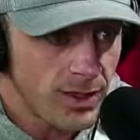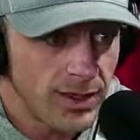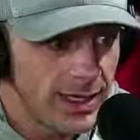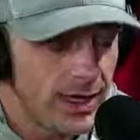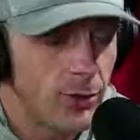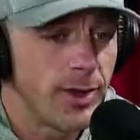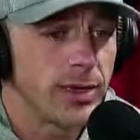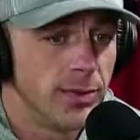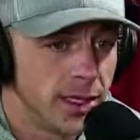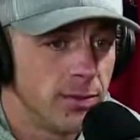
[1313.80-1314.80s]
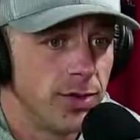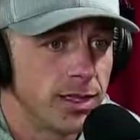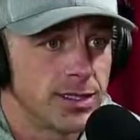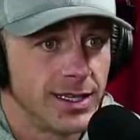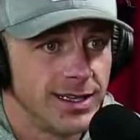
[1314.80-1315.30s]
Yeah, I want to make $1 million.
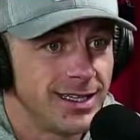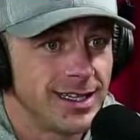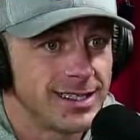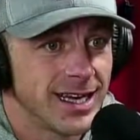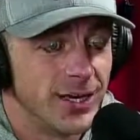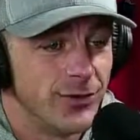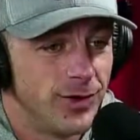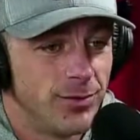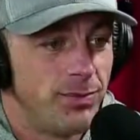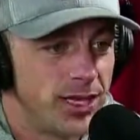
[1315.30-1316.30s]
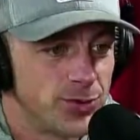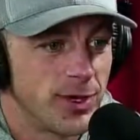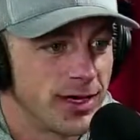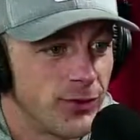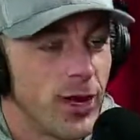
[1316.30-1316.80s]
And I think that's kind of a
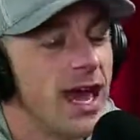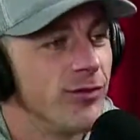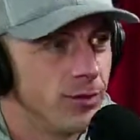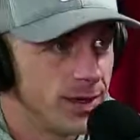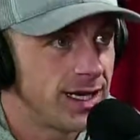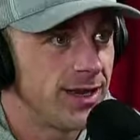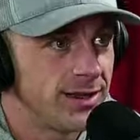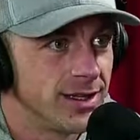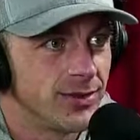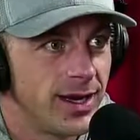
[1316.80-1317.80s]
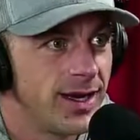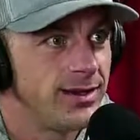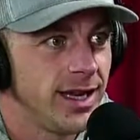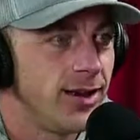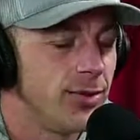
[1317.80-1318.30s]
benchmark for everybody out there, right?
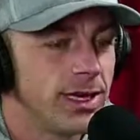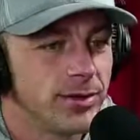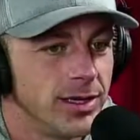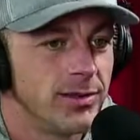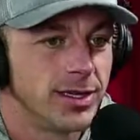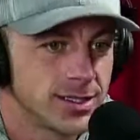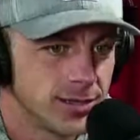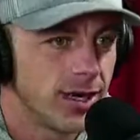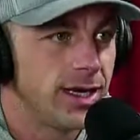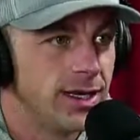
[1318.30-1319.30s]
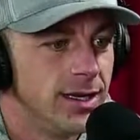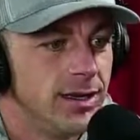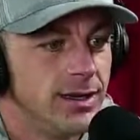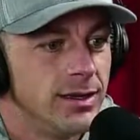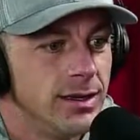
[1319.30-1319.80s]
Yeah, I want to make $1 million. Great.
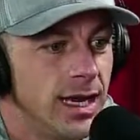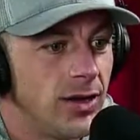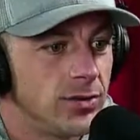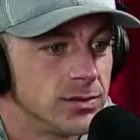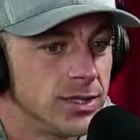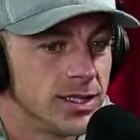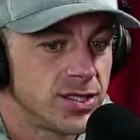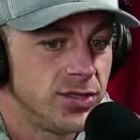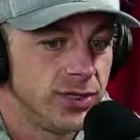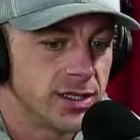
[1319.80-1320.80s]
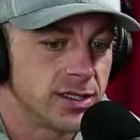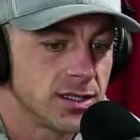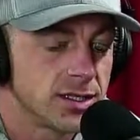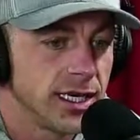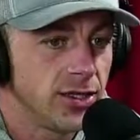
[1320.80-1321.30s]
Now, let's do this. Let's
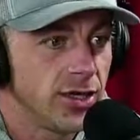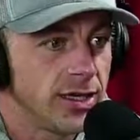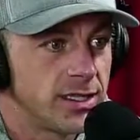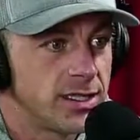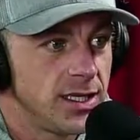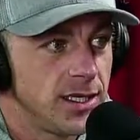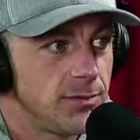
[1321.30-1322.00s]
take a look and see,